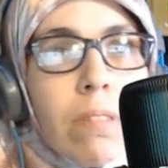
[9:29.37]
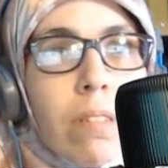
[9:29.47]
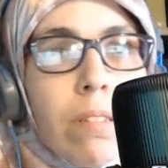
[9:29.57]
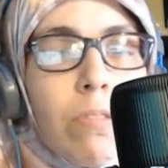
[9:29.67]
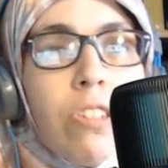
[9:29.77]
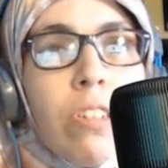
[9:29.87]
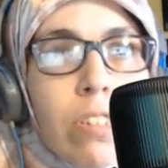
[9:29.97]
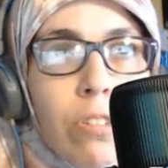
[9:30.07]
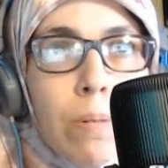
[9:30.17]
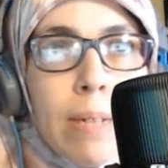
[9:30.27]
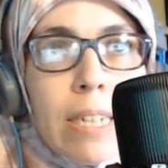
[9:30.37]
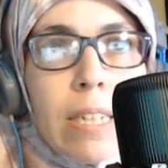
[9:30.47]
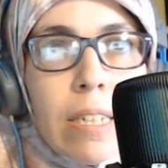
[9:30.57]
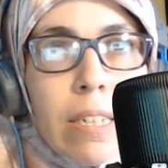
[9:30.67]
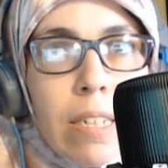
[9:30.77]
What you gonna do about
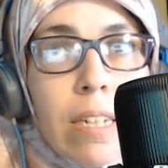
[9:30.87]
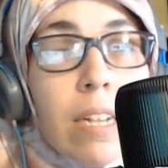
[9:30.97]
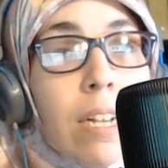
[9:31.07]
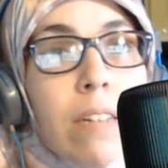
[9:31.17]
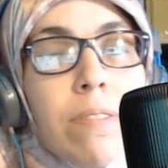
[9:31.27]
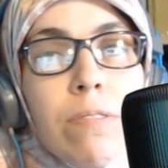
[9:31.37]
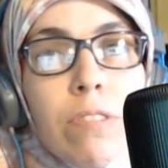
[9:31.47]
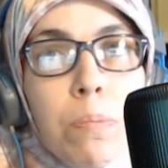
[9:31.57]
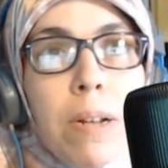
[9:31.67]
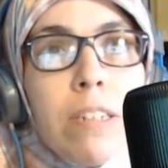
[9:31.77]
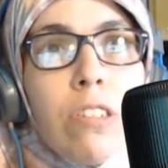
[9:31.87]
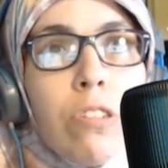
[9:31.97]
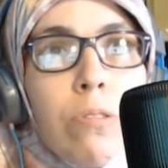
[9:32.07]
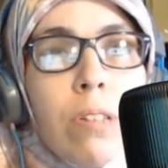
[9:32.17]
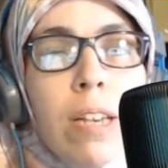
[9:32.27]
it? I even responded
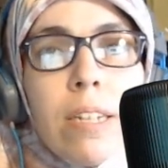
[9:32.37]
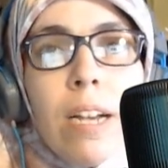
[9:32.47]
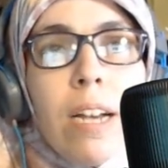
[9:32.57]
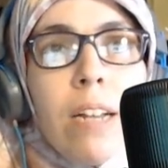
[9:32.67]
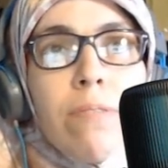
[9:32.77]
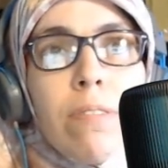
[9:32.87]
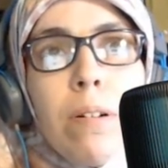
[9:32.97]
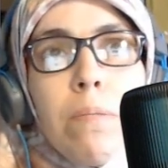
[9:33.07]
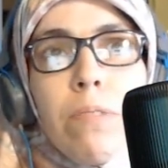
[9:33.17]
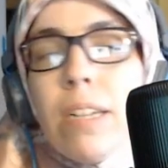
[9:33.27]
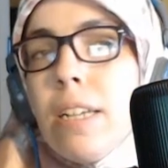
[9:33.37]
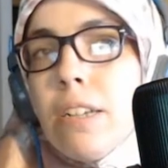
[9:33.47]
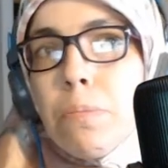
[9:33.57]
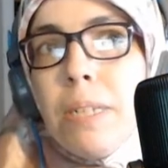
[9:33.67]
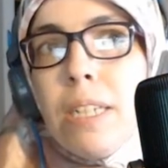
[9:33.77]
to that guy from Red Letter
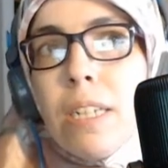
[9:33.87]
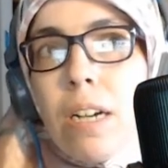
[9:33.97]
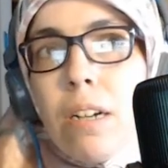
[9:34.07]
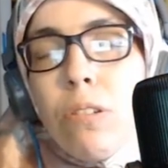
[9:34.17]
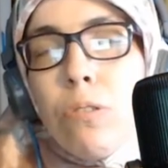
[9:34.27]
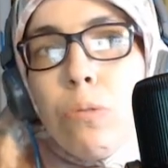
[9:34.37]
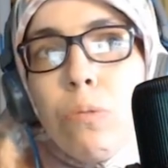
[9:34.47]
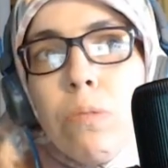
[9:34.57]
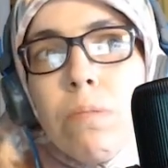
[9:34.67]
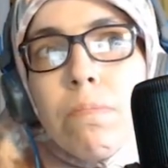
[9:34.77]
Media who